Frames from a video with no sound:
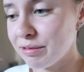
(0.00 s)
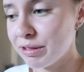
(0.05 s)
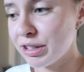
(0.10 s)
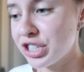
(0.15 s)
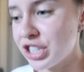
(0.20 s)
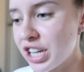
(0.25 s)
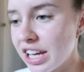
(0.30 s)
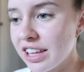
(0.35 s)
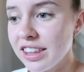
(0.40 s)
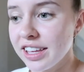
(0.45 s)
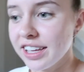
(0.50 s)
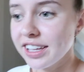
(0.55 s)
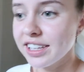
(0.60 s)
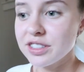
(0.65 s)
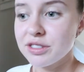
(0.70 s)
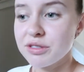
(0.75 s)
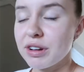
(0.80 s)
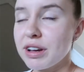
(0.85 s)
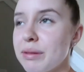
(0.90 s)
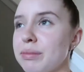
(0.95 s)
which I think
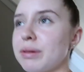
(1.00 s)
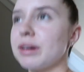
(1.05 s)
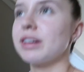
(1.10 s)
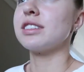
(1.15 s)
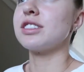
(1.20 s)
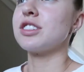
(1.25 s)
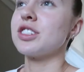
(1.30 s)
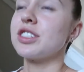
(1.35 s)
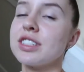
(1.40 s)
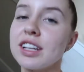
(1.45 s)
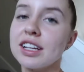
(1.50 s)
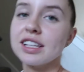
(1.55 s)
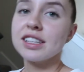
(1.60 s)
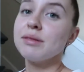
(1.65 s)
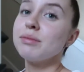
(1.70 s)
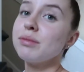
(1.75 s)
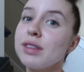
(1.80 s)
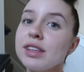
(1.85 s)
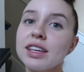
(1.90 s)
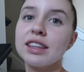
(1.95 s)
is great, but it's just not
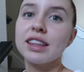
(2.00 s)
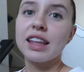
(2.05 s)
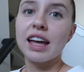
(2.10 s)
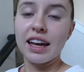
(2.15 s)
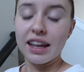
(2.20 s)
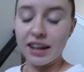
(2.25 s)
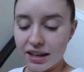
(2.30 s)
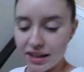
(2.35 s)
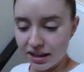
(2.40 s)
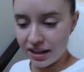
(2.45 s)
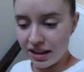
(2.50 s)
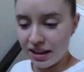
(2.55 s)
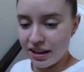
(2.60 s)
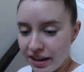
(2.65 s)
something that